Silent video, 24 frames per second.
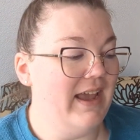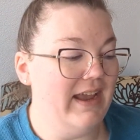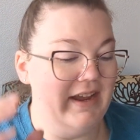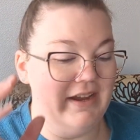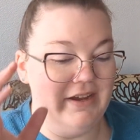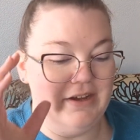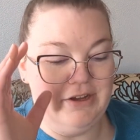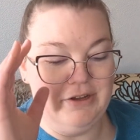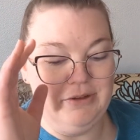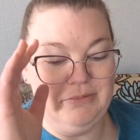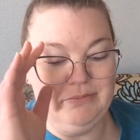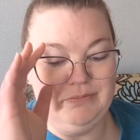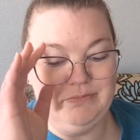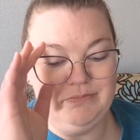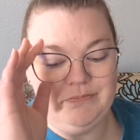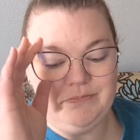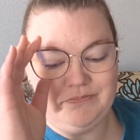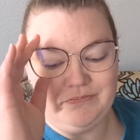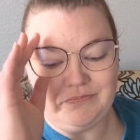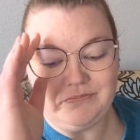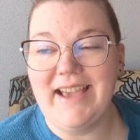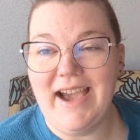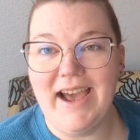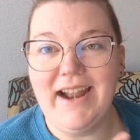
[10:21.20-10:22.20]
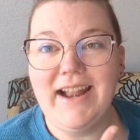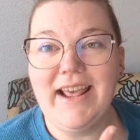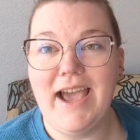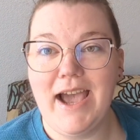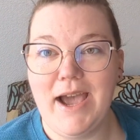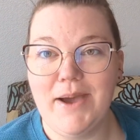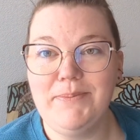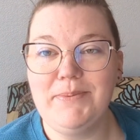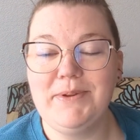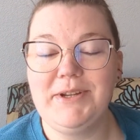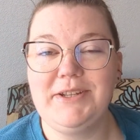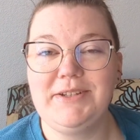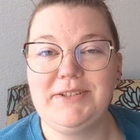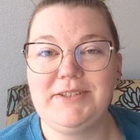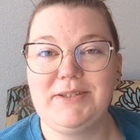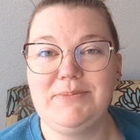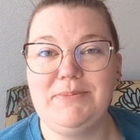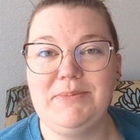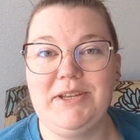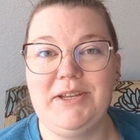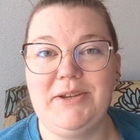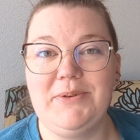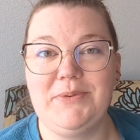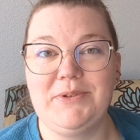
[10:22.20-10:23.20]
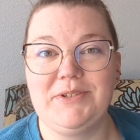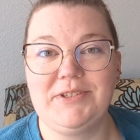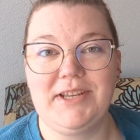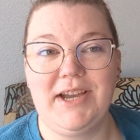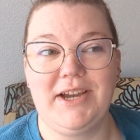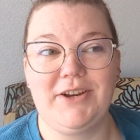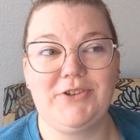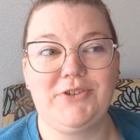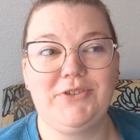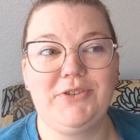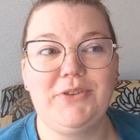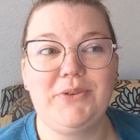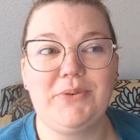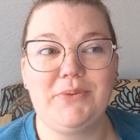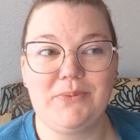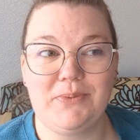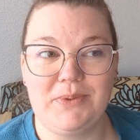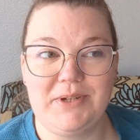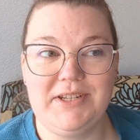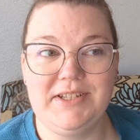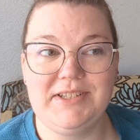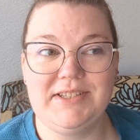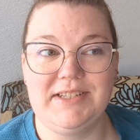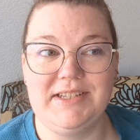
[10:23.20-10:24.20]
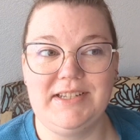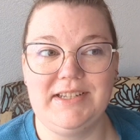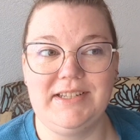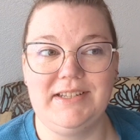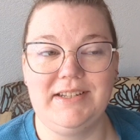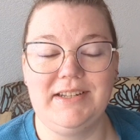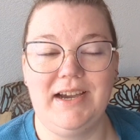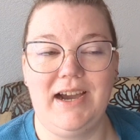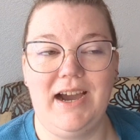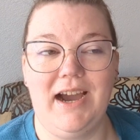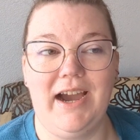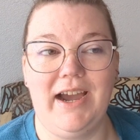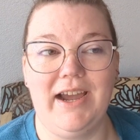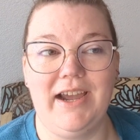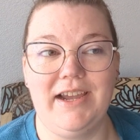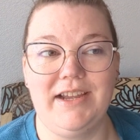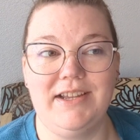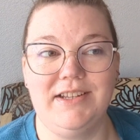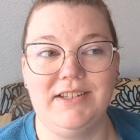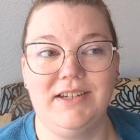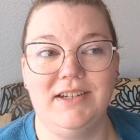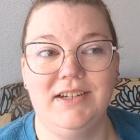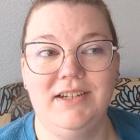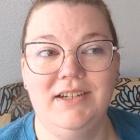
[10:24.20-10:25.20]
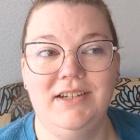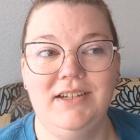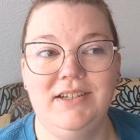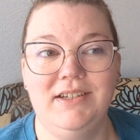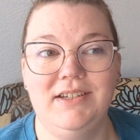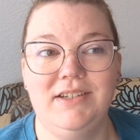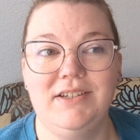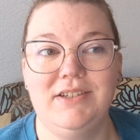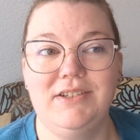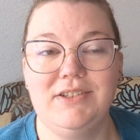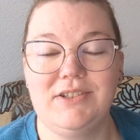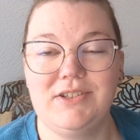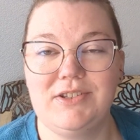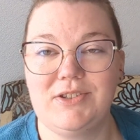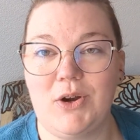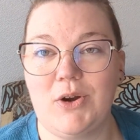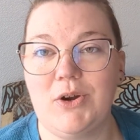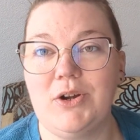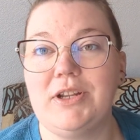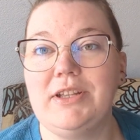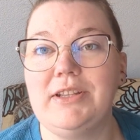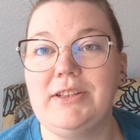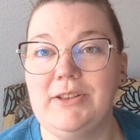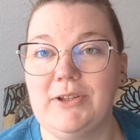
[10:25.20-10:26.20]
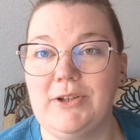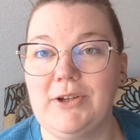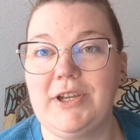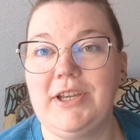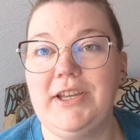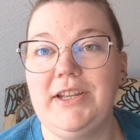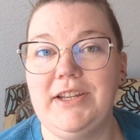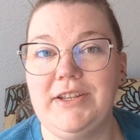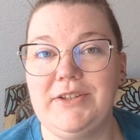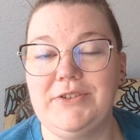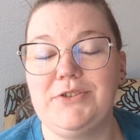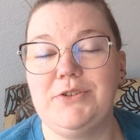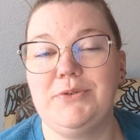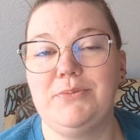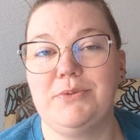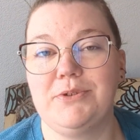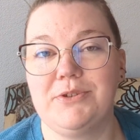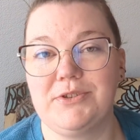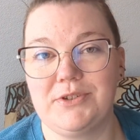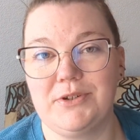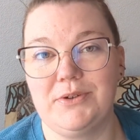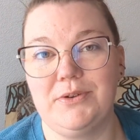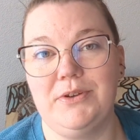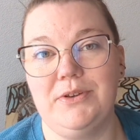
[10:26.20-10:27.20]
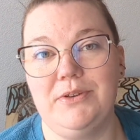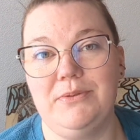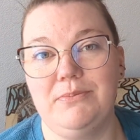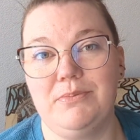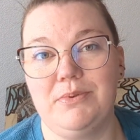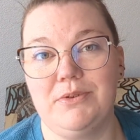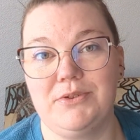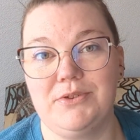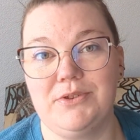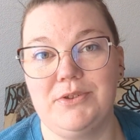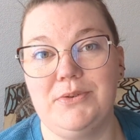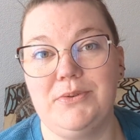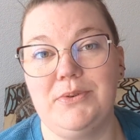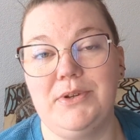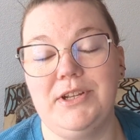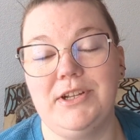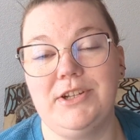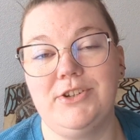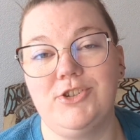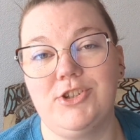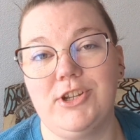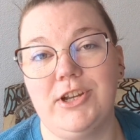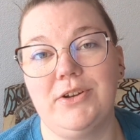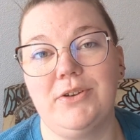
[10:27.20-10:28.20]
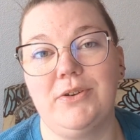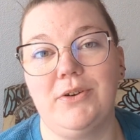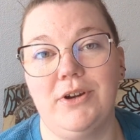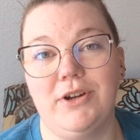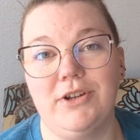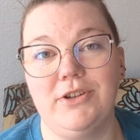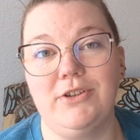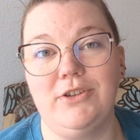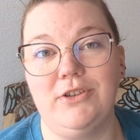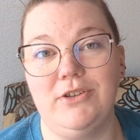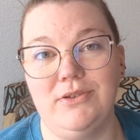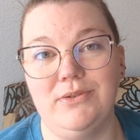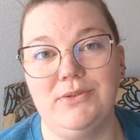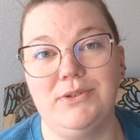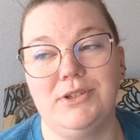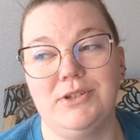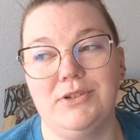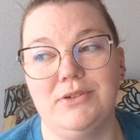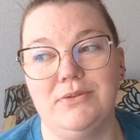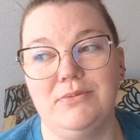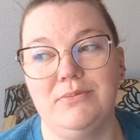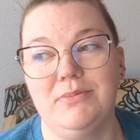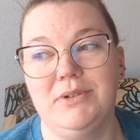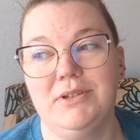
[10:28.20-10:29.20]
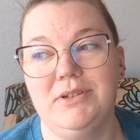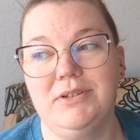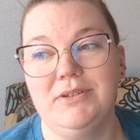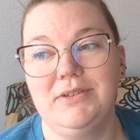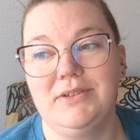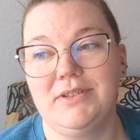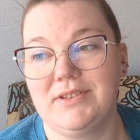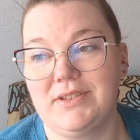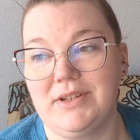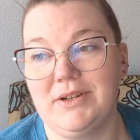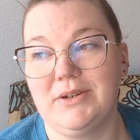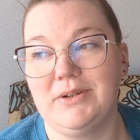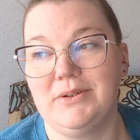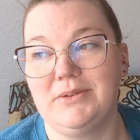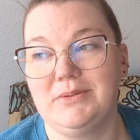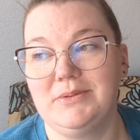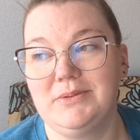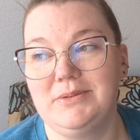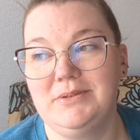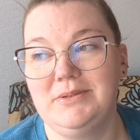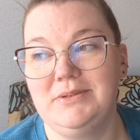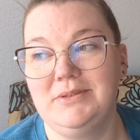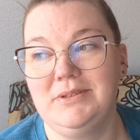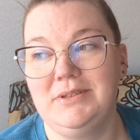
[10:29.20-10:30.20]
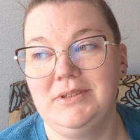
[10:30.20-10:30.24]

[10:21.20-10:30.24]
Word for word: And that happening to me was actually the reason I started looking into pursuing a channel on YouTube. So